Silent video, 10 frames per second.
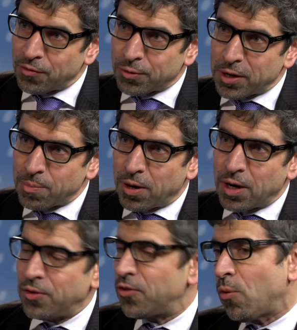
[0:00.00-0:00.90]
of Greek
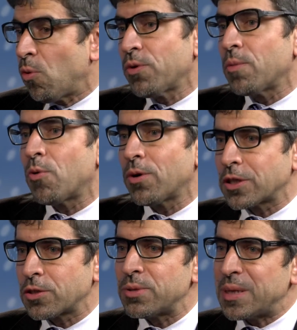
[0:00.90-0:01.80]
bonds, or the more
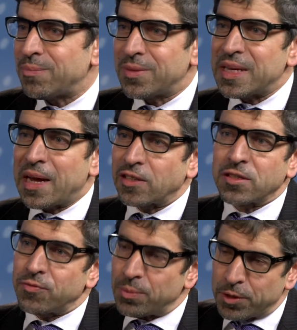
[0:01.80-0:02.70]
extreme, the
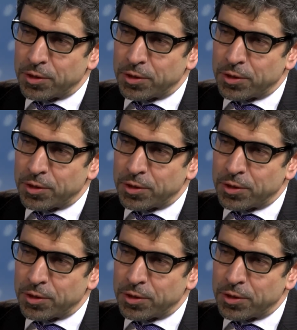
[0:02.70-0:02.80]
exit from the